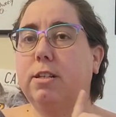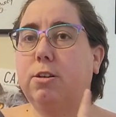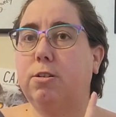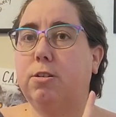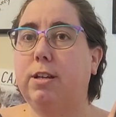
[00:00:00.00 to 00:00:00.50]

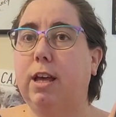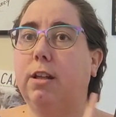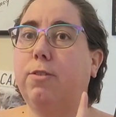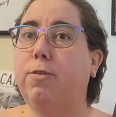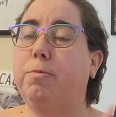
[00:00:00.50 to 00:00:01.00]
her
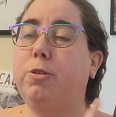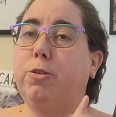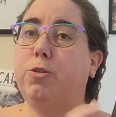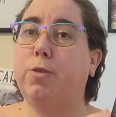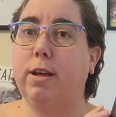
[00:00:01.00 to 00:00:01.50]
Tales from Two
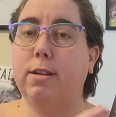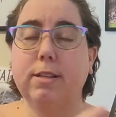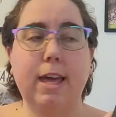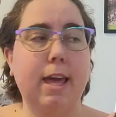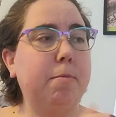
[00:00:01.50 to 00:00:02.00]
Trails
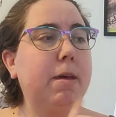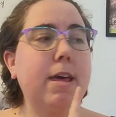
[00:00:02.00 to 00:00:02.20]
game.